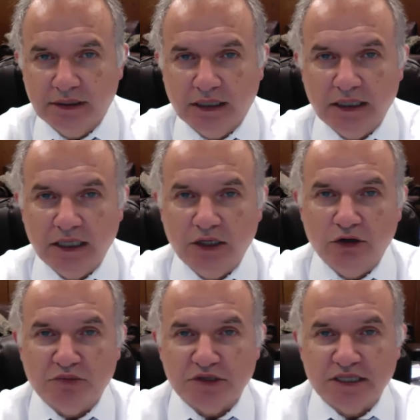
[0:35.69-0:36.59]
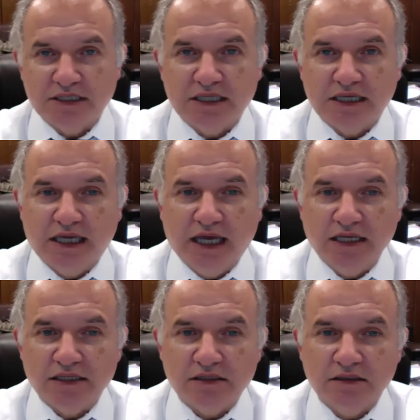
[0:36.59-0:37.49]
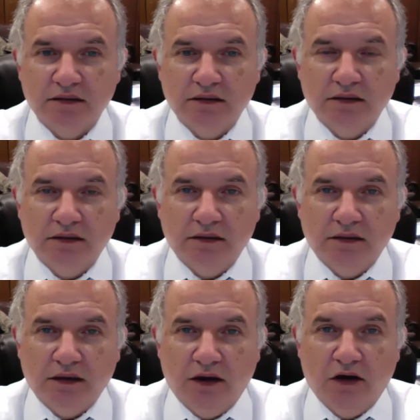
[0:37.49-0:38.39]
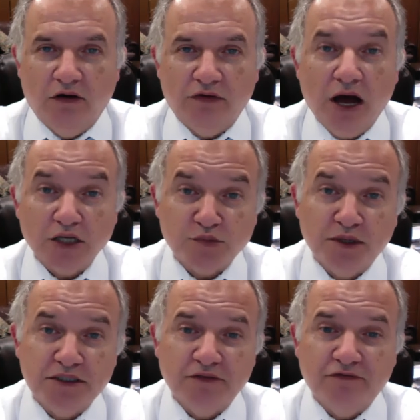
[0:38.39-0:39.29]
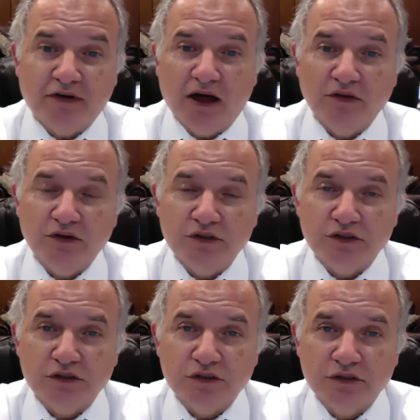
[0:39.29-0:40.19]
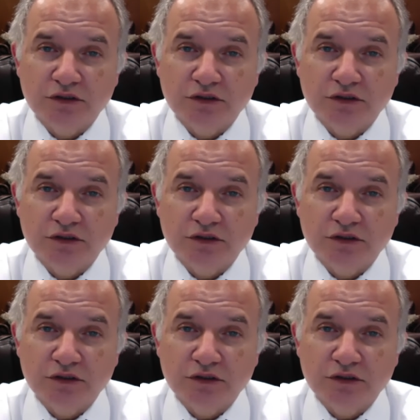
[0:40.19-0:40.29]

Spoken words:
And here presents the case of husbands and fathers